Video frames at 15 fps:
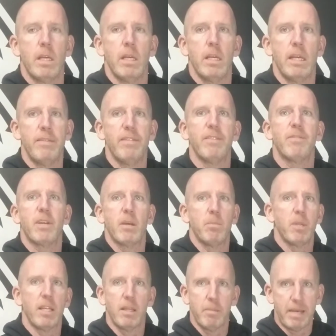even if it
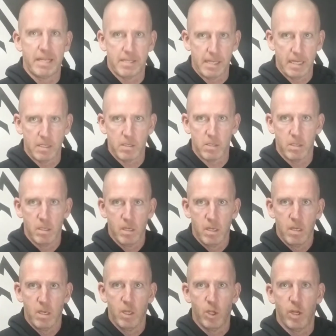completely makes sense,
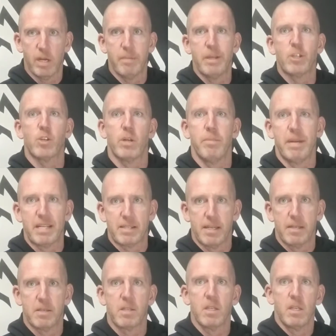you got to make sure it makes
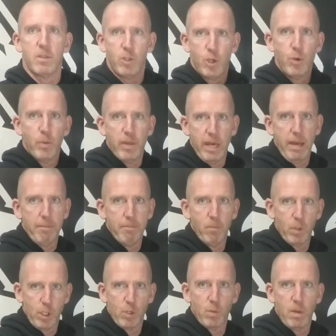sense to them,
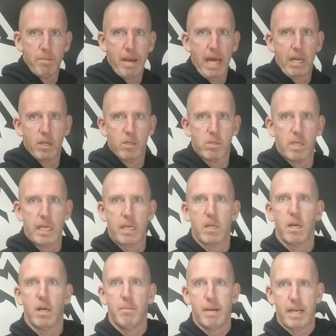which is what matters. Like,
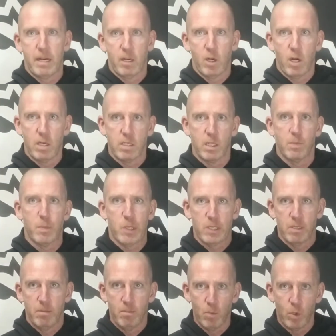am I going to cause this
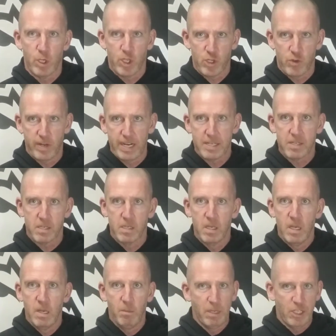person more stress
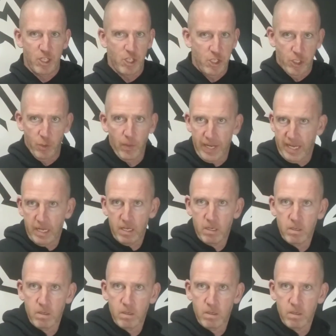by just doing it?